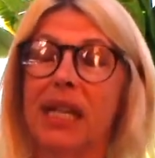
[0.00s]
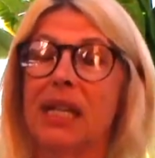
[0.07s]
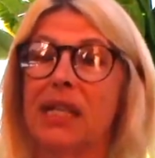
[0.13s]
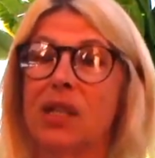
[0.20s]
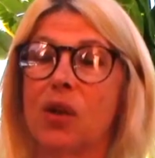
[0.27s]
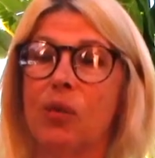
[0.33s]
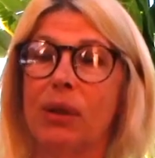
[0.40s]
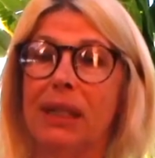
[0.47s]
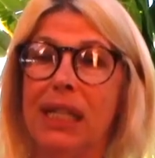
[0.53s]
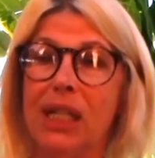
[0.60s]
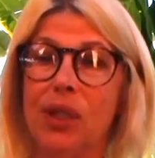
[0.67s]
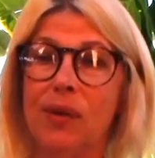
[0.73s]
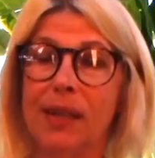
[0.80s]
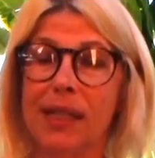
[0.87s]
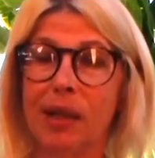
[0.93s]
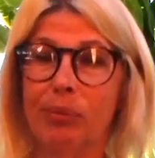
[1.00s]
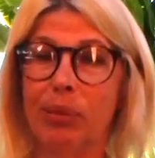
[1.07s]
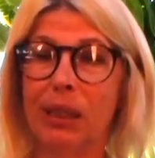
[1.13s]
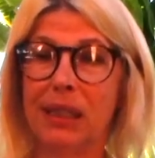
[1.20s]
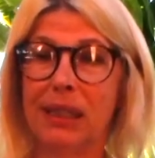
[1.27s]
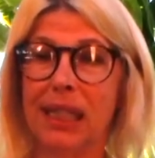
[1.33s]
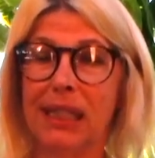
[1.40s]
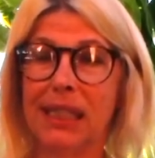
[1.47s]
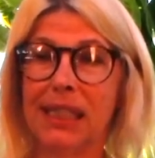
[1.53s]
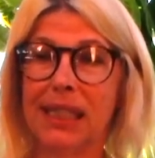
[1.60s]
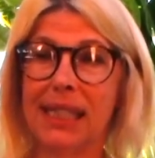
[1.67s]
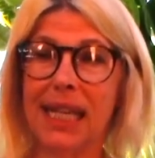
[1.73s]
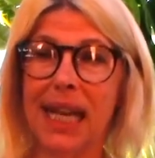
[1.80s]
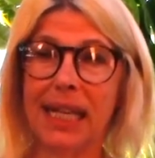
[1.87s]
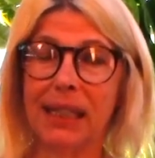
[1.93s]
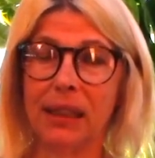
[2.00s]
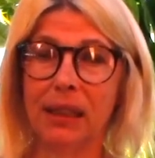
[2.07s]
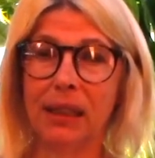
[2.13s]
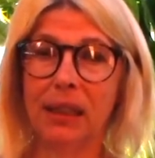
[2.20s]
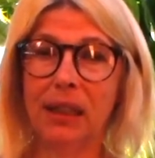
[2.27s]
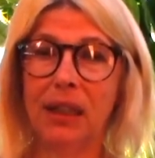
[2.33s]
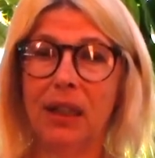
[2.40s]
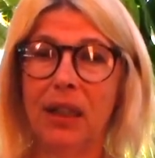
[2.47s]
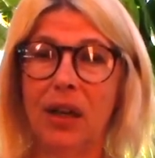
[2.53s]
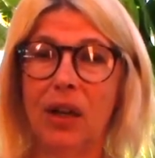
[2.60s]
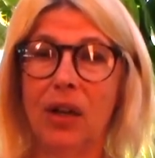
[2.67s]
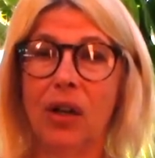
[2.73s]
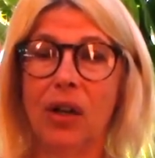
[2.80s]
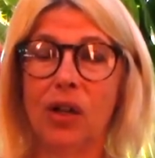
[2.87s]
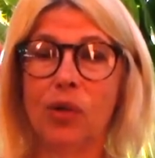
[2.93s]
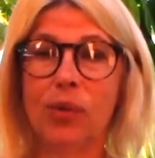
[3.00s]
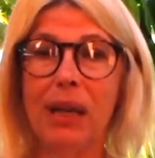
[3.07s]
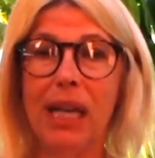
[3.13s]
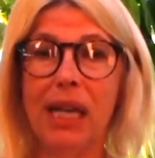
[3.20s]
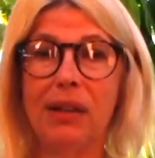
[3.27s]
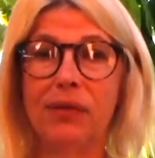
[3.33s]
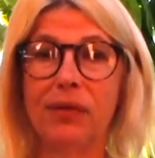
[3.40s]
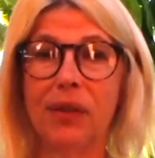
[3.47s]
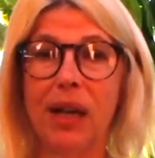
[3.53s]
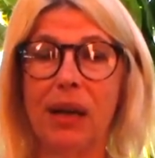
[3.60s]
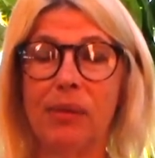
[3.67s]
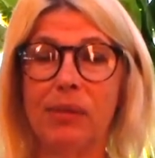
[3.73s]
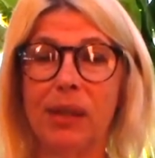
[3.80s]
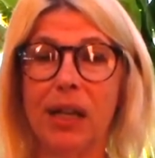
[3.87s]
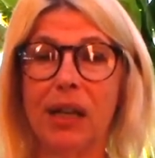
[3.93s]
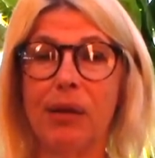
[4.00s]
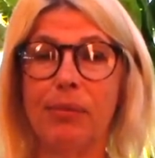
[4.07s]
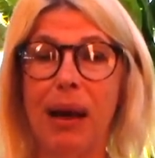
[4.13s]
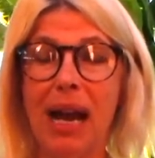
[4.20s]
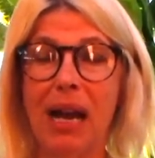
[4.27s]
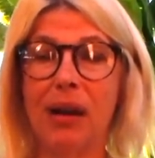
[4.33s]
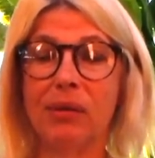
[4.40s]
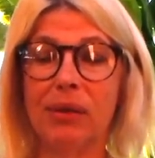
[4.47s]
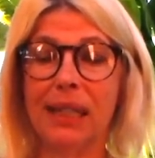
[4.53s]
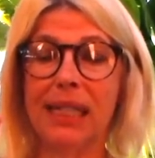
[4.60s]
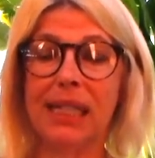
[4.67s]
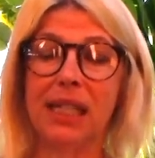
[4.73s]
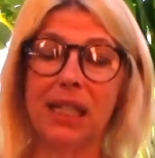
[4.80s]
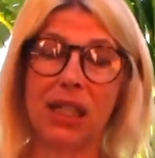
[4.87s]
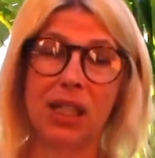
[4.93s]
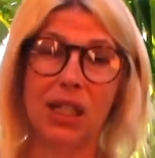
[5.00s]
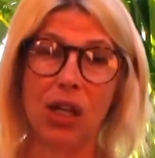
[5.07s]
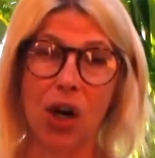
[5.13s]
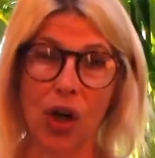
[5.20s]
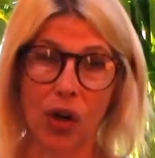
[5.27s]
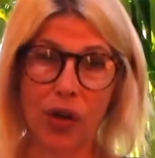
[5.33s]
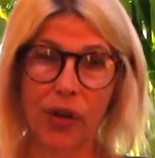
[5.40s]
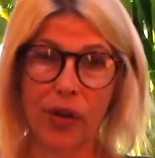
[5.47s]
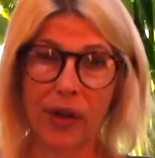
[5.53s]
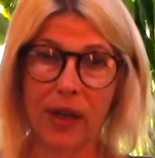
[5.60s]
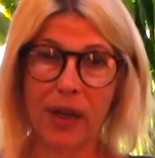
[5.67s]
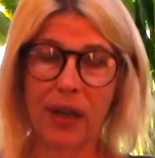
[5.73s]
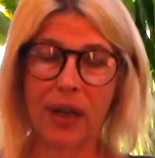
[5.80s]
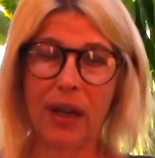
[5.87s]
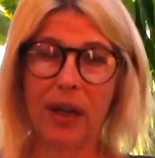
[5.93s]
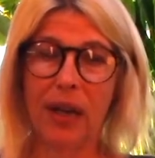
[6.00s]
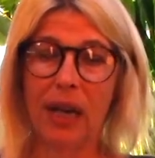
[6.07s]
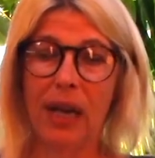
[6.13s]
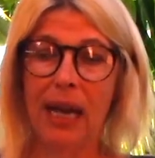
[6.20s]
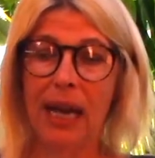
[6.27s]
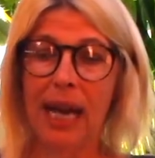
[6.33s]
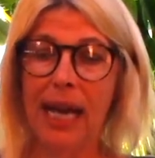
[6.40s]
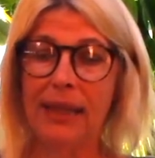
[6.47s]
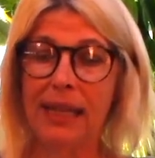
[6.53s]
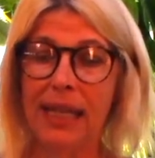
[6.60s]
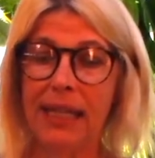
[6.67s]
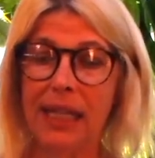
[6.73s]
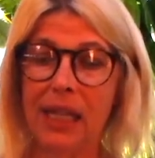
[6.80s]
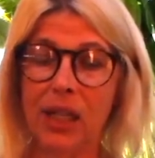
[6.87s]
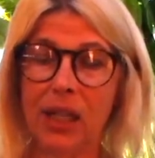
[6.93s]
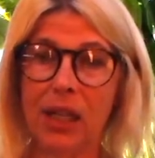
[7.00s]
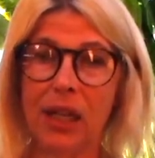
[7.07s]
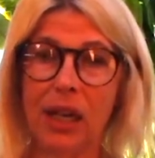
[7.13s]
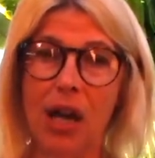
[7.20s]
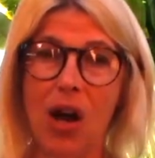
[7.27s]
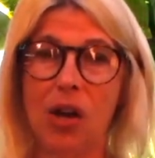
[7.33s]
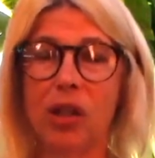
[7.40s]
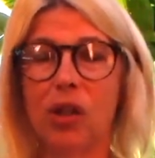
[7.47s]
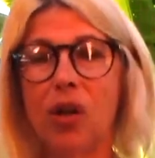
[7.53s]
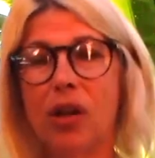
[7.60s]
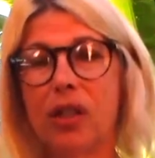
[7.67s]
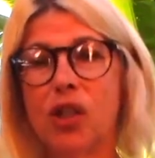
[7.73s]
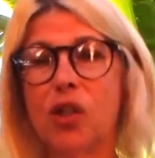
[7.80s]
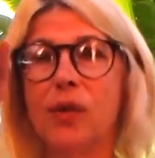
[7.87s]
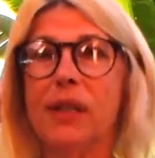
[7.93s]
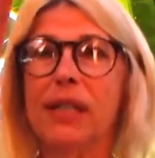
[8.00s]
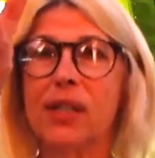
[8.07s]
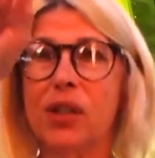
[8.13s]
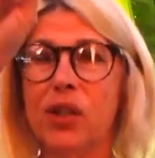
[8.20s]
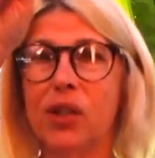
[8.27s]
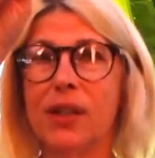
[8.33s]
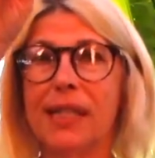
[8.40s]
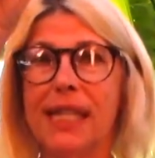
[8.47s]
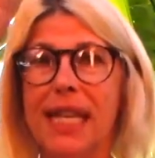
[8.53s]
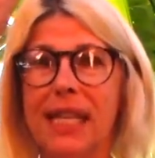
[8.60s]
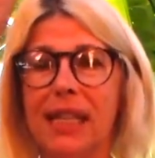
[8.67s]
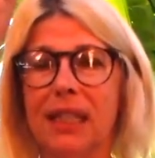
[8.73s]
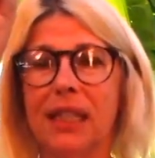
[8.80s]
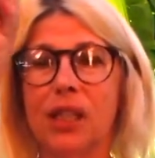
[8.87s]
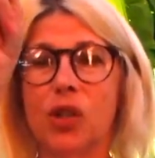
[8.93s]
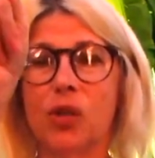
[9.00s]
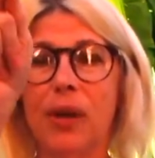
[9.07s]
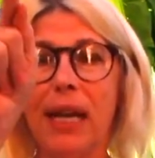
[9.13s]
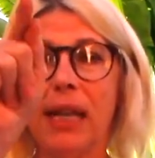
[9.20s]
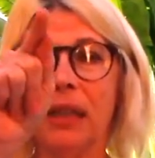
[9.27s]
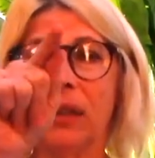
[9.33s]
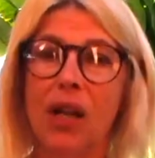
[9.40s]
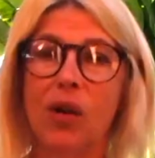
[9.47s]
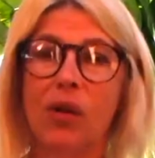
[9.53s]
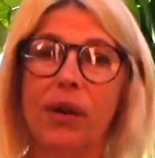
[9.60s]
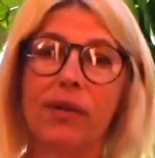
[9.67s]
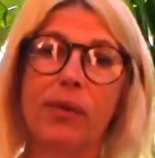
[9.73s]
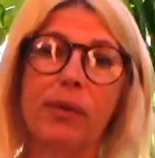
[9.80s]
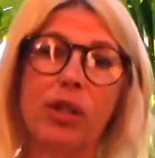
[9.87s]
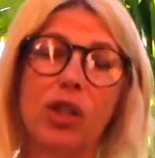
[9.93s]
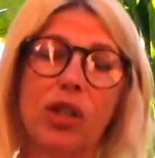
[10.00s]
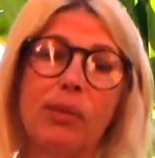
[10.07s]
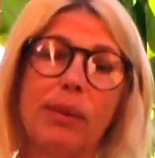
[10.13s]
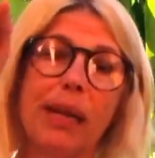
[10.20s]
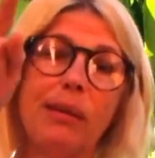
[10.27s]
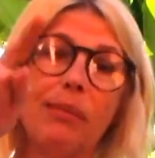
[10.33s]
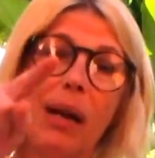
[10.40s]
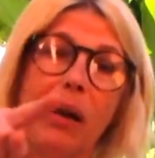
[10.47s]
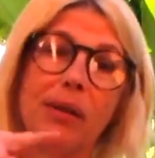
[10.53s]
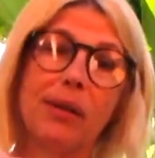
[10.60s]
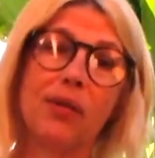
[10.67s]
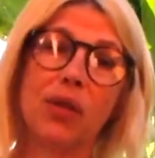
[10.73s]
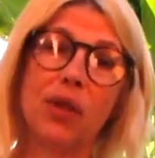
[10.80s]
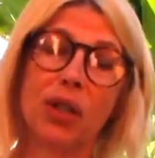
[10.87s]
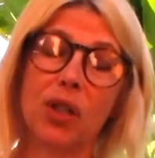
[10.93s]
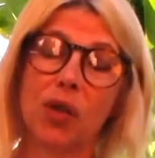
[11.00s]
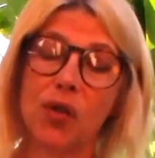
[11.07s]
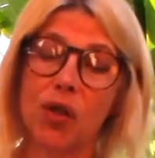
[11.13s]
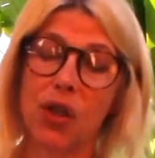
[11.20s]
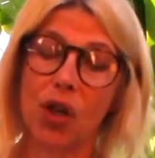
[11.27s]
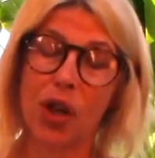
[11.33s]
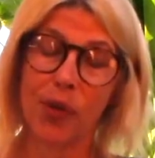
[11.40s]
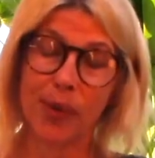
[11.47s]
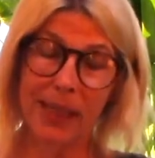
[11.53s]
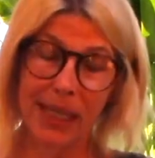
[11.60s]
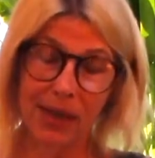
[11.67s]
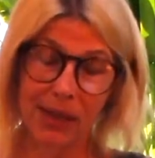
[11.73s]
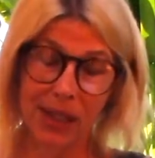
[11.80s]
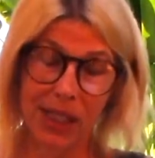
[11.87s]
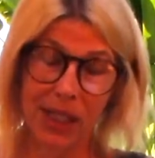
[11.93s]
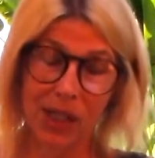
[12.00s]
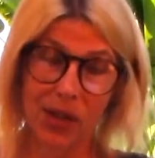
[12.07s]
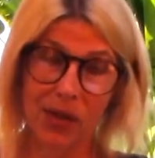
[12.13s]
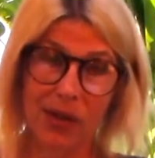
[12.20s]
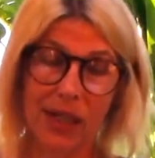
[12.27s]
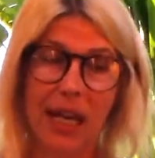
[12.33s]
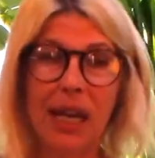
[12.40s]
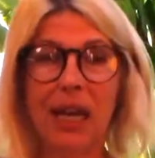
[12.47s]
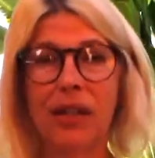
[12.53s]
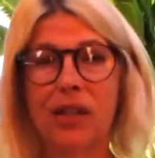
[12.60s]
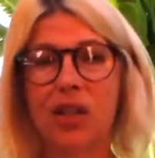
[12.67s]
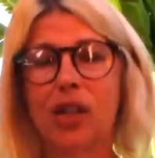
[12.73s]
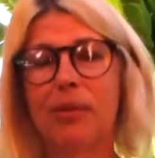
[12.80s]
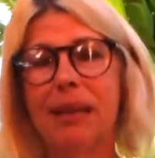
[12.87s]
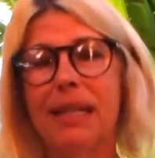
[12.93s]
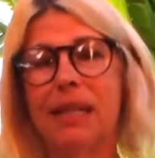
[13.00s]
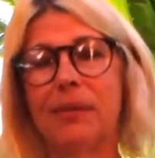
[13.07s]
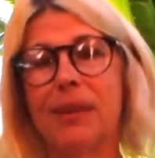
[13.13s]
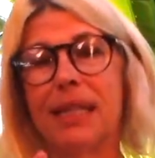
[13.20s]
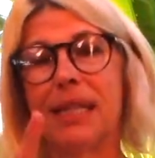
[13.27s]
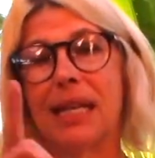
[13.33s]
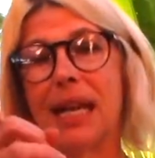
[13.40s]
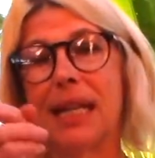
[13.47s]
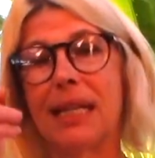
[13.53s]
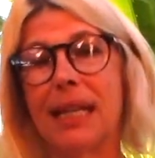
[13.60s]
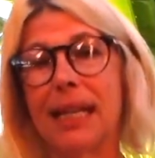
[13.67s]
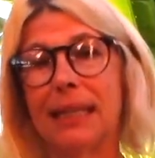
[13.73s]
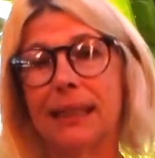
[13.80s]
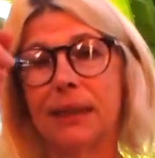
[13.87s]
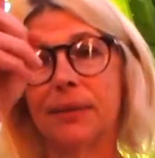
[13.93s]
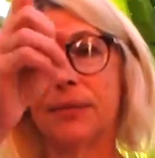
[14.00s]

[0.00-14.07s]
So what they do is they'll build a little tunnel all the way from their mound into the earth, and then they'll all along the tree. So you'll see the little trail going from the termite mound, if you look closely, all the way down to the earth. And the termites are inside that.